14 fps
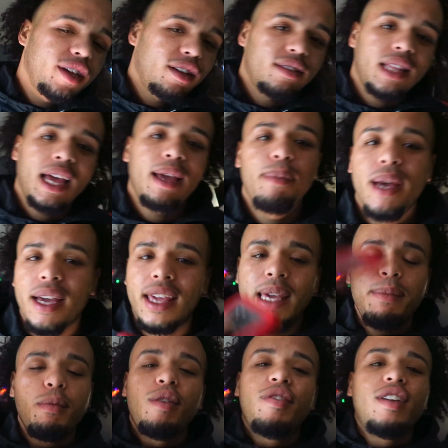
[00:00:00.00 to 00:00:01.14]
doing your thing, man.
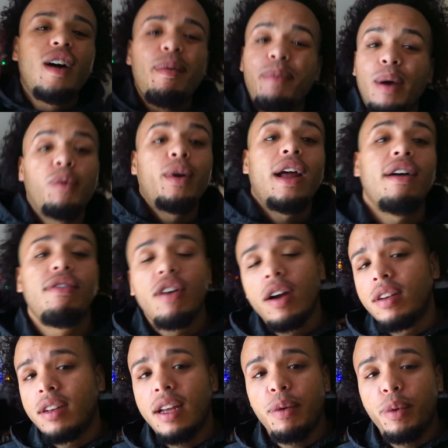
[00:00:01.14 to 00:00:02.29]
Keep moving up and
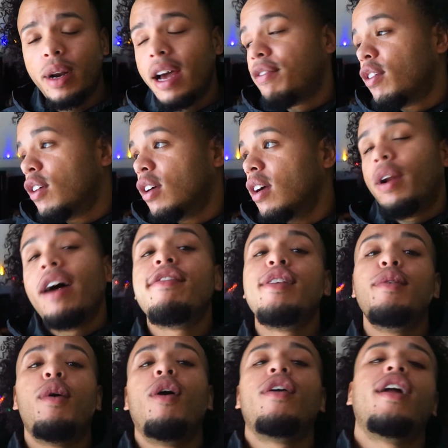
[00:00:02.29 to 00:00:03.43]
whatever, whatever, whatever
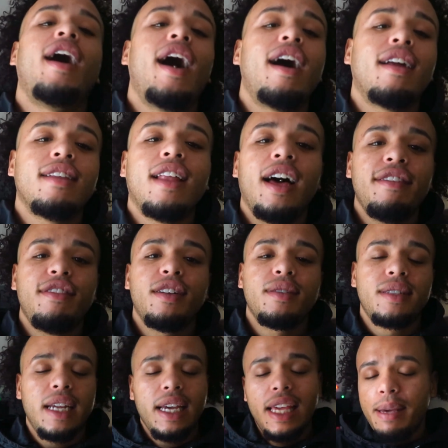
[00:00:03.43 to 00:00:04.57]
you want out of life. You know what
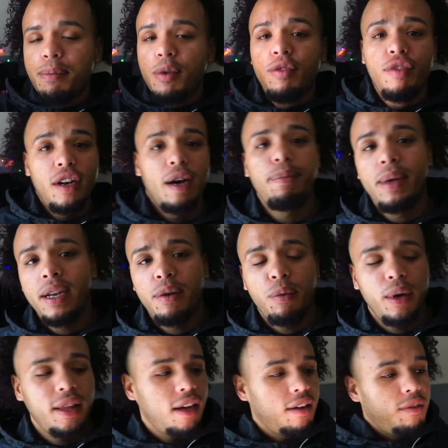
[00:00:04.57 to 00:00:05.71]
I'm saying? Keep moving up in it.
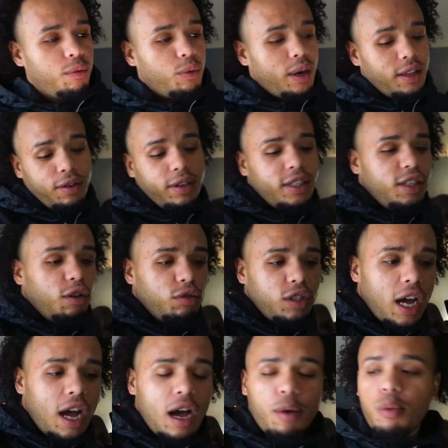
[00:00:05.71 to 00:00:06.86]
Whether whether it's your
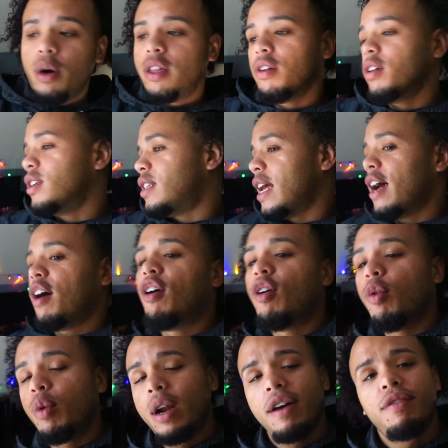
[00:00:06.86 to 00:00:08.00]
job, whether it's at
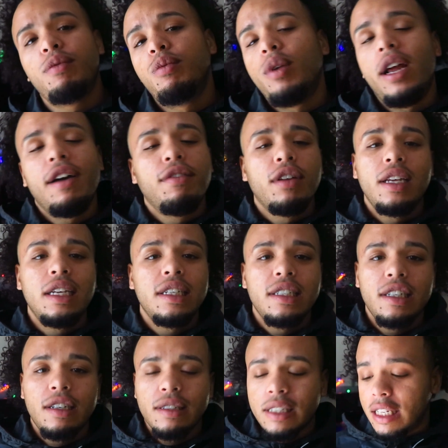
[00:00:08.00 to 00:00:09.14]
home, whatever, whatever it is.
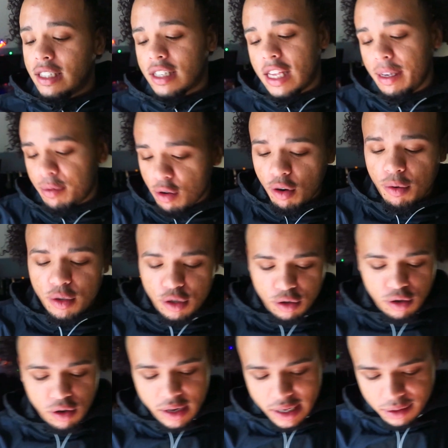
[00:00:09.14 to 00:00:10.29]
You know what I'm saying? Just keep doing what you're
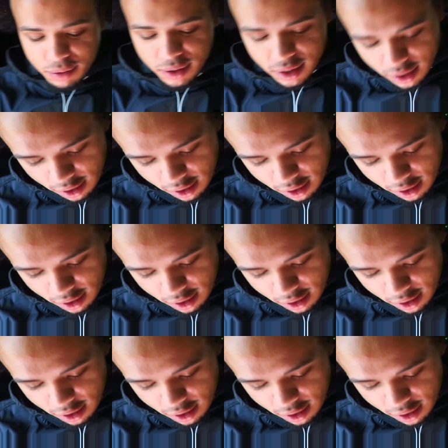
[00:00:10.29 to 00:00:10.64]
doing. That's what's